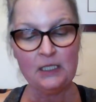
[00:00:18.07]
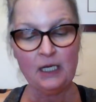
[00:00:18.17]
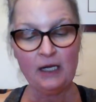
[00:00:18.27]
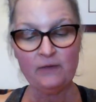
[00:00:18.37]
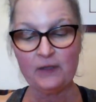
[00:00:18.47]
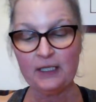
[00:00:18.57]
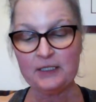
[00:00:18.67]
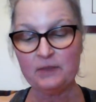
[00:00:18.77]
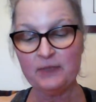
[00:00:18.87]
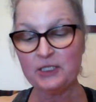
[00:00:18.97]
I forgot
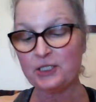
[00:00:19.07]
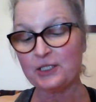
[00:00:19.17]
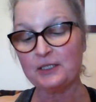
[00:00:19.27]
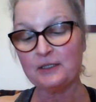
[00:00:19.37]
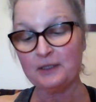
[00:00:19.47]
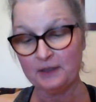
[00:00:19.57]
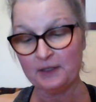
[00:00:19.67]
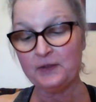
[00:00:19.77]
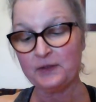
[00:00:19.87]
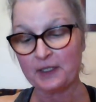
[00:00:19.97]
to mention
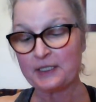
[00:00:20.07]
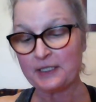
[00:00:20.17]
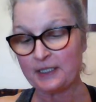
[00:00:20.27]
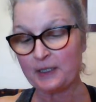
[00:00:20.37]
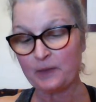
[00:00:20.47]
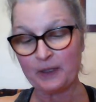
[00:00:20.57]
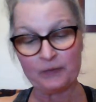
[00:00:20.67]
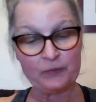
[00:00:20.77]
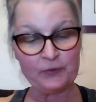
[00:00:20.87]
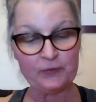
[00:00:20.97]
another nice thing about
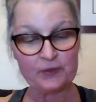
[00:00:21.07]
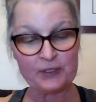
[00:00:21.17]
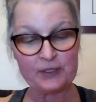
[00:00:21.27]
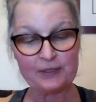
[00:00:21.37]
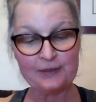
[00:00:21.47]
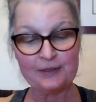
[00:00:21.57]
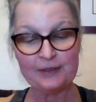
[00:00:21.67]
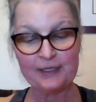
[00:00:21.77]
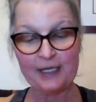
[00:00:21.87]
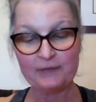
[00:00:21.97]
Rufus.
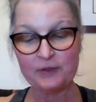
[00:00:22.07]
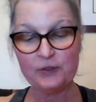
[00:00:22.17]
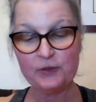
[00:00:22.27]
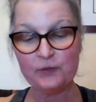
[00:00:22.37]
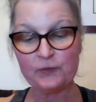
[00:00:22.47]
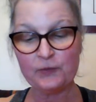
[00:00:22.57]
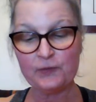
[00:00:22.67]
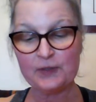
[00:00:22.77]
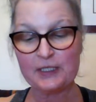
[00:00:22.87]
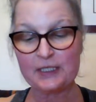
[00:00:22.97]
The afternoon
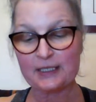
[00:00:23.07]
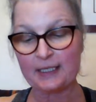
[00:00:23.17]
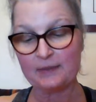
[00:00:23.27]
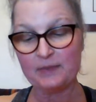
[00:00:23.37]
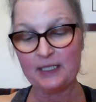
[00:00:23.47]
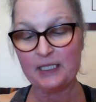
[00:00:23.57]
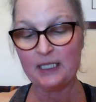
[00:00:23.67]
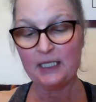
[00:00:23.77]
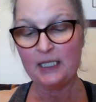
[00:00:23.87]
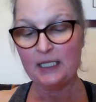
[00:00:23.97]
Rufus let me
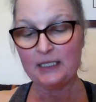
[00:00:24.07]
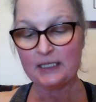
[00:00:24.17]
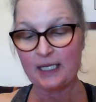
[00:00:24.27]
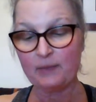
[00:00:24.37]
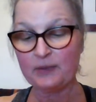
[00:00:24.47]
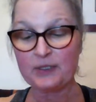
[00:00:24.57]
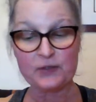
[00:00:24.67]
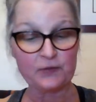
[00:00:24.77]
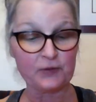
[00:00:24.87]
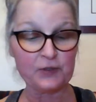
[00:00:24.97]
sample his
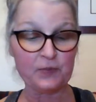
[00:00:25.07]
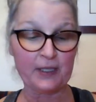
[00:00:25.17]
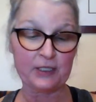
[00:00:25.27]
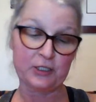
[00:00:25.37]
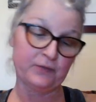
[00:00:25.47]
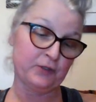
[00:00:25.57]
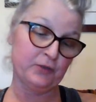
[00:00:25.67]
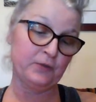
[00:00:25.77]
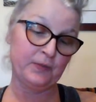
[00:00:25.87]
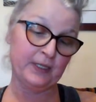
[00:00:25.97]
first batch of
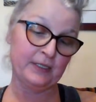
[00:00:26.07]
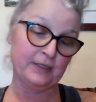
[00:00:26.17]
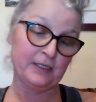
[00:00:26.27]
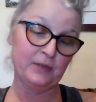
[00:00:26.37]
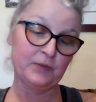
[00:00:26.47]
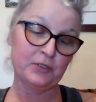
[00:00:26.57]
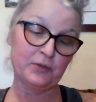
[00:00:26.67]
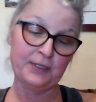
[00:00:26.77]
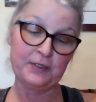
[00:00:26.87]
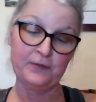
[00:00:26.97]
toothpaste. He was
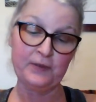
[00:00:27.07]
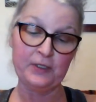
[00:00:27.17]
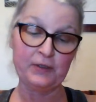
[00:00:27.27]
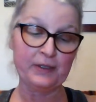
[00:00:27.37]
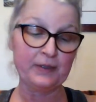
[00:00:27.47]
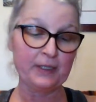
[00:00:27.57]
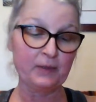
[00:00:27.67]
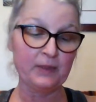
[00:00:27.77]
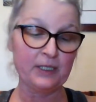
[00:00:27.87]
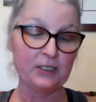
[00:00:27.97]
trying to figure out how
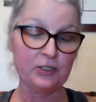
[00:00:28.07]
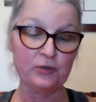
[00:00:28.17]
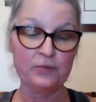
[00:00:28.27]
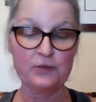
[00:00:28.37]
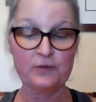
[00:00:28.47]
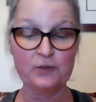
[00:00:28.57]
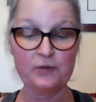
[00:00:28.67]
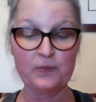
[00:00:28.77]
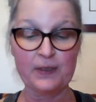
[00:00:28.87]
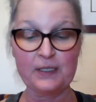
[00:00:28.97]
many tubes of
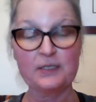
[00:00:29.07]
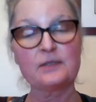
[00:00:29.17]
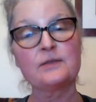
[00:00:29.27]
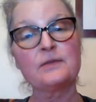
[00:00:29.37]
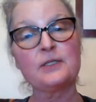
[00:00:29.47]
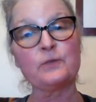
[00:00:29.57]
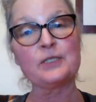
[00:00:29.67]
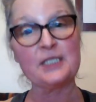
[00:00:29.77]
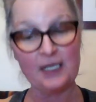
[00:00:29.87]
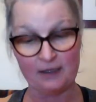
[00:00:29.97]
toothpaste it
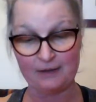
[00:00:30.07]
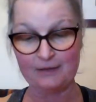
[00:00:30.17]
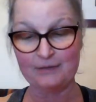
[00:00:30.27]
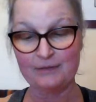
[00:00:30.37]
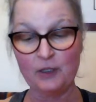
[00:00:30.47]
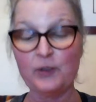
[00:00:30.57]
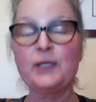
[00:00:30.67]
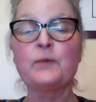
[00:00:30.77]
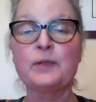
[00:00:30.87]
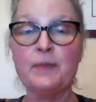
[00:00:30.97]

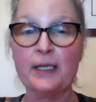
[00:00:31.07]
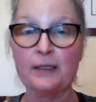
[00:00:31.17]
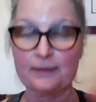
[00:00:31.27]
would make.